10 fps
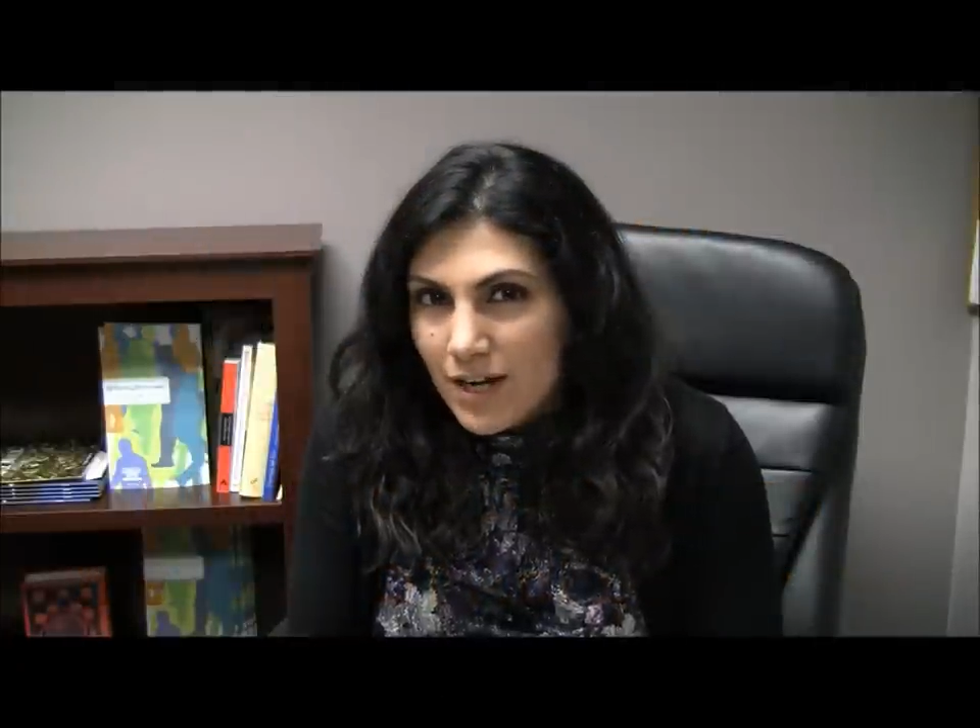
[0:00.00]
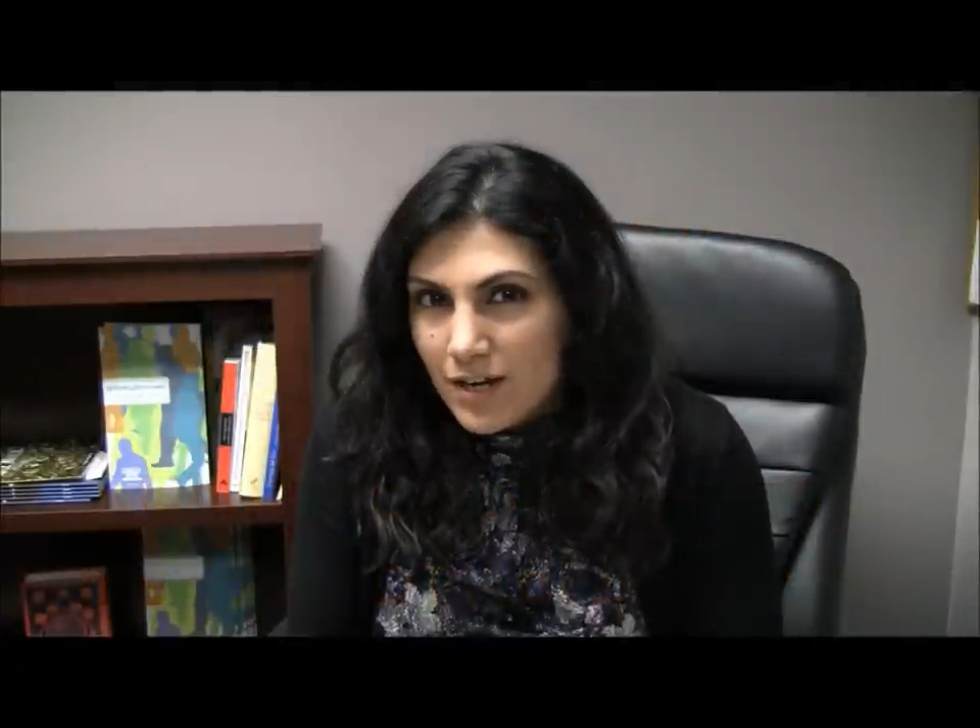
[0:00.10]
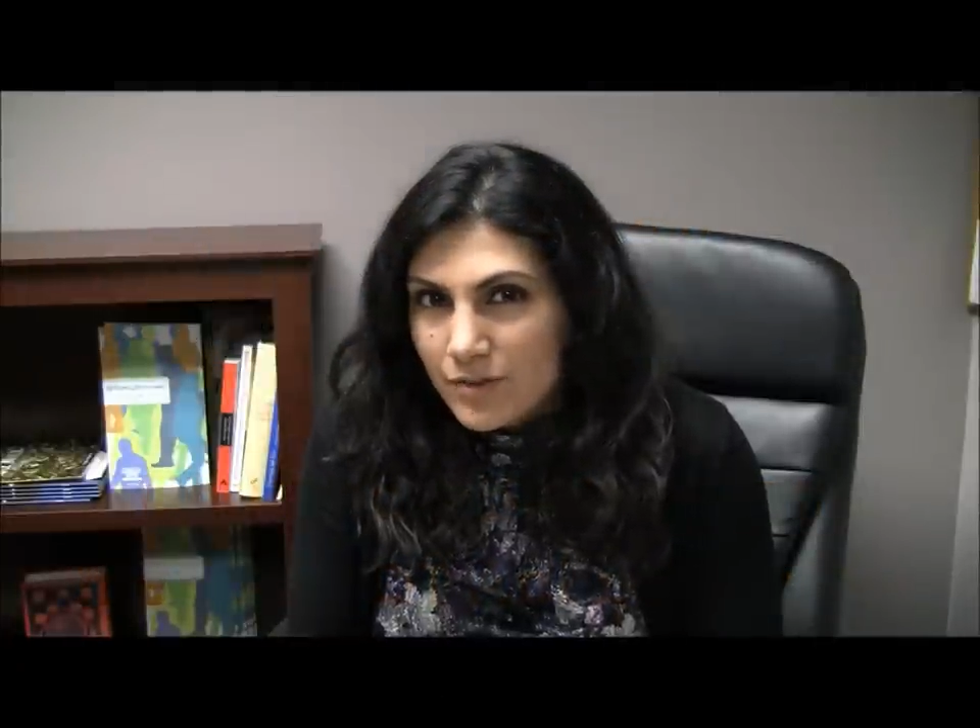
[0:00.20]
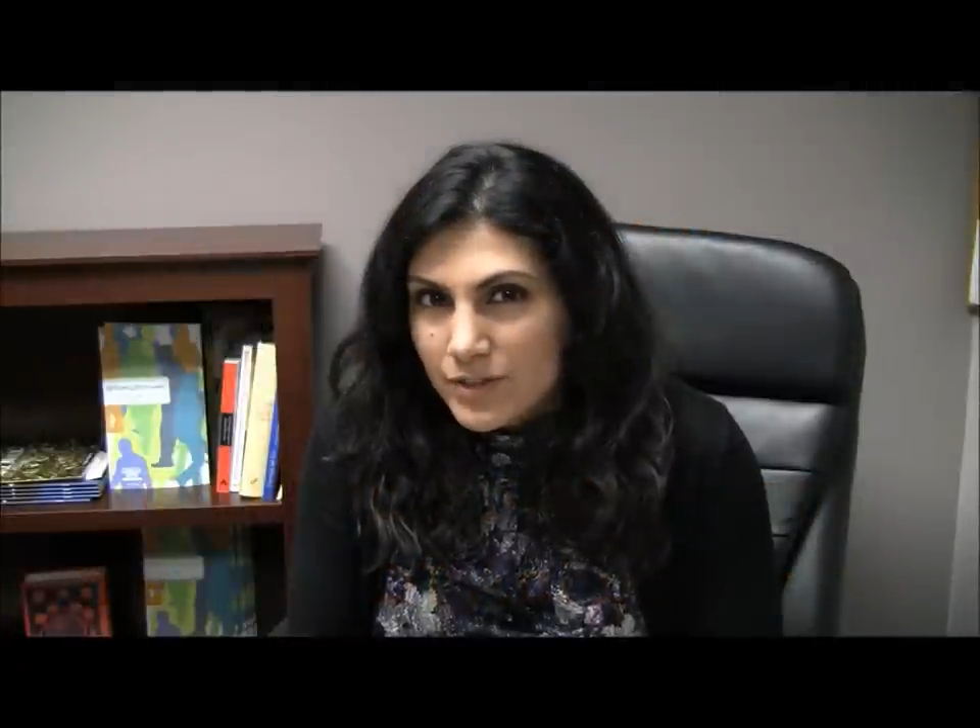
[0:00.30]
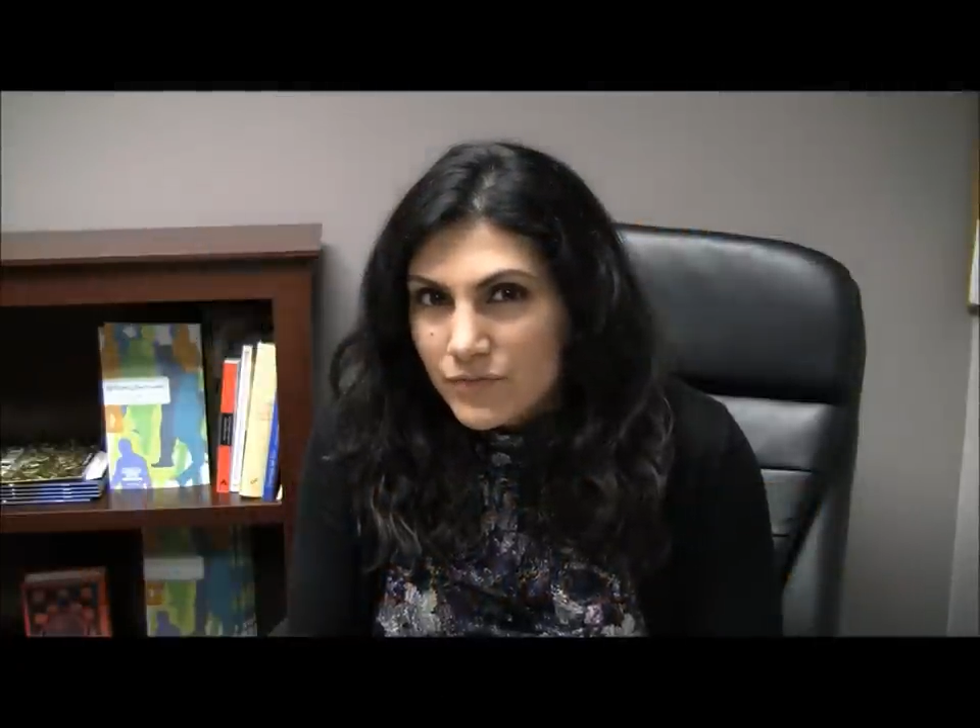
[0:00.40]

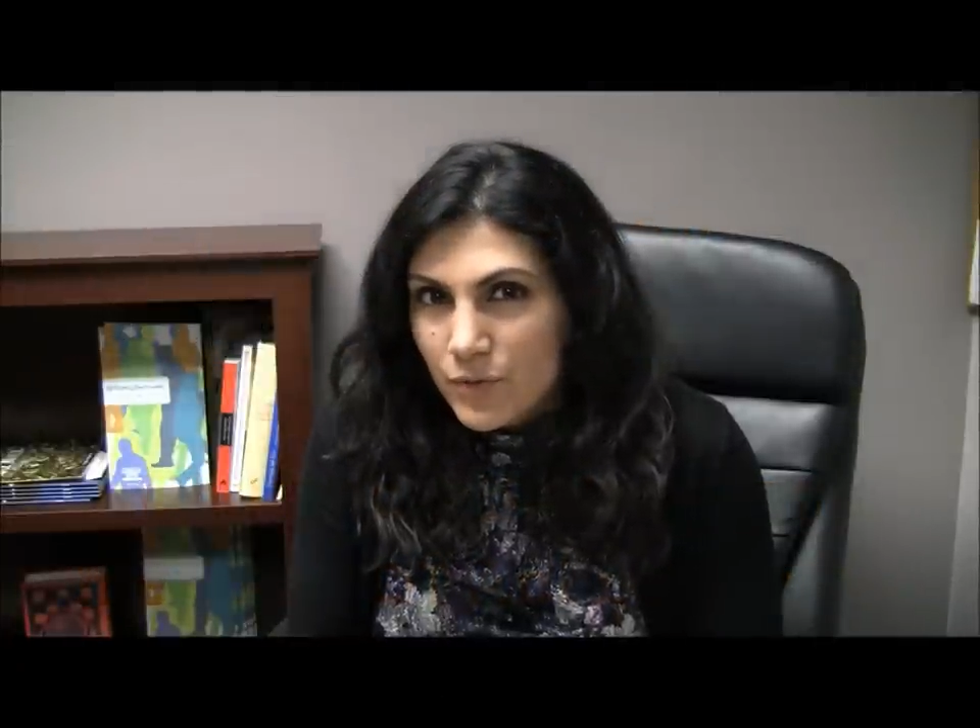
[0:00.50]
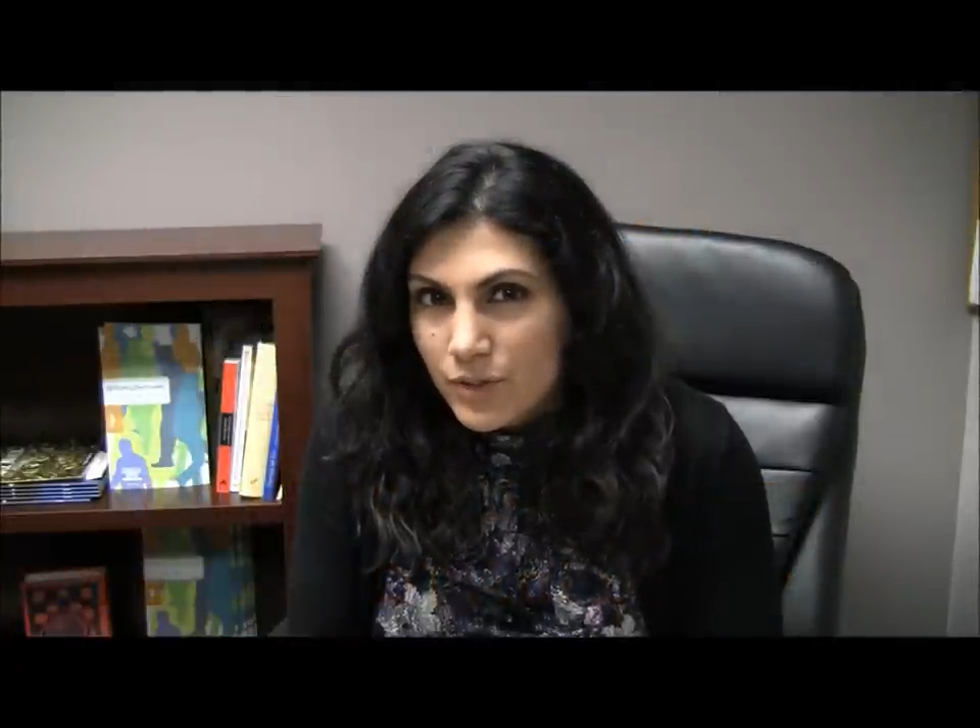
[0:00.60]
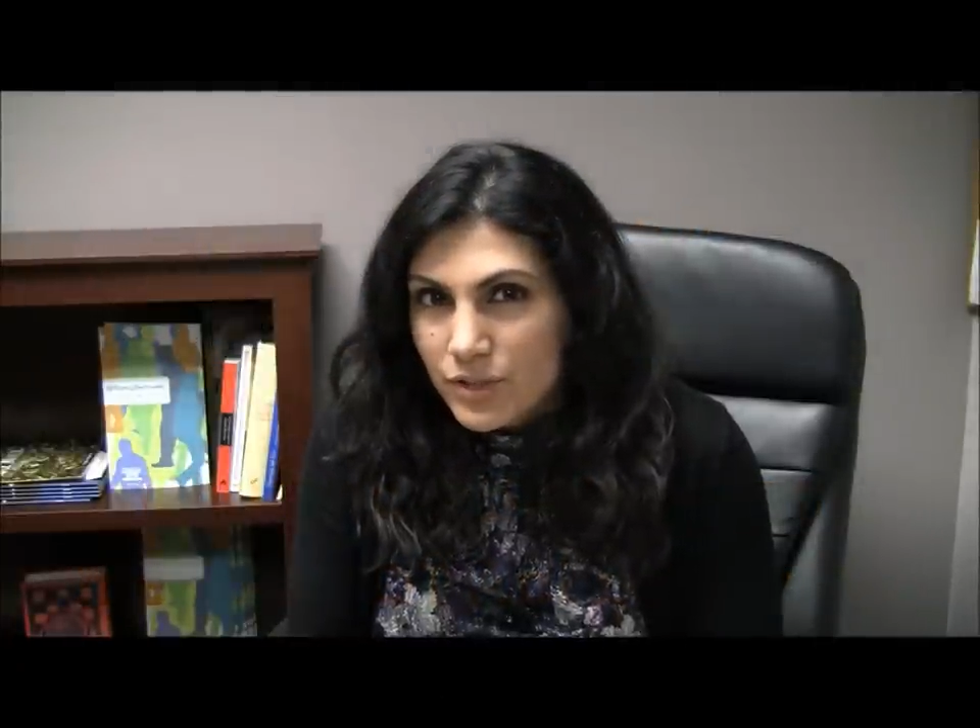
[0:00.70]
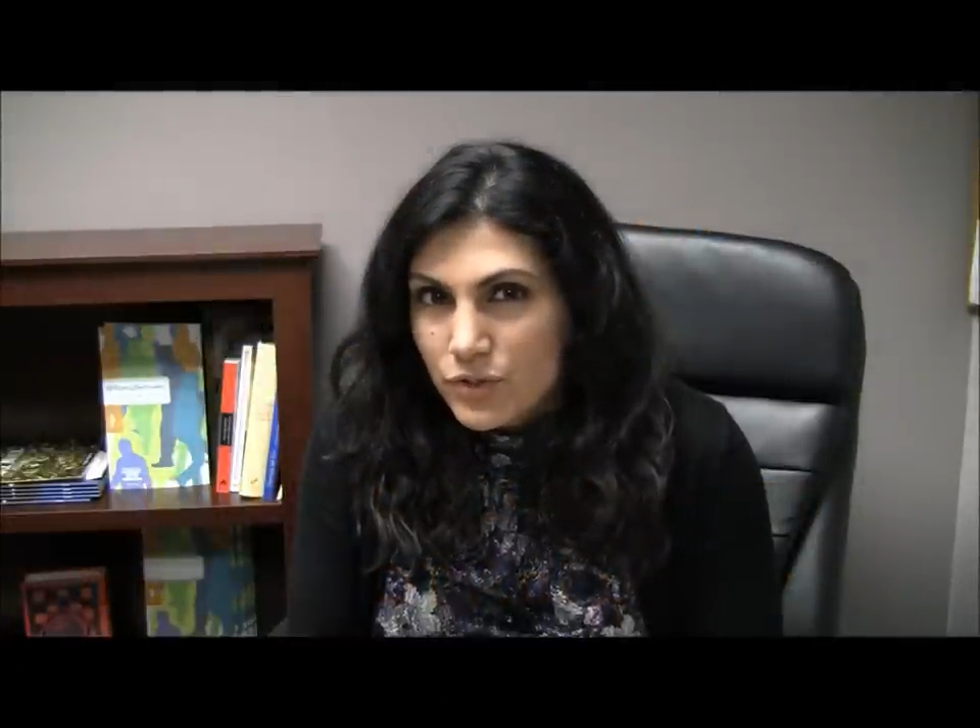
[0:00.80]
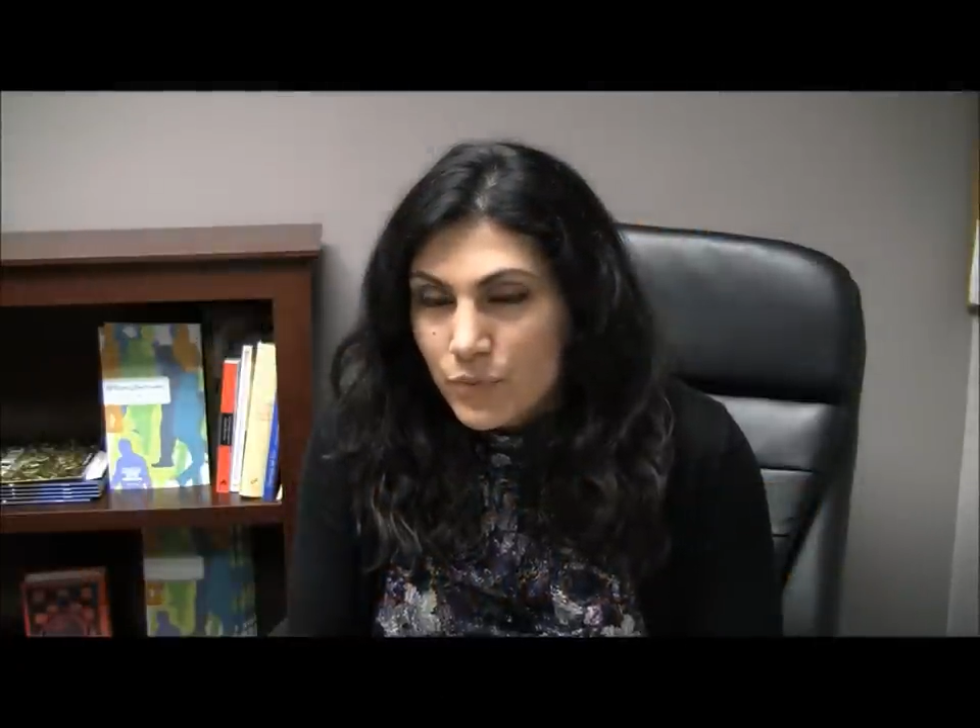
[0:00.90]
Congress voted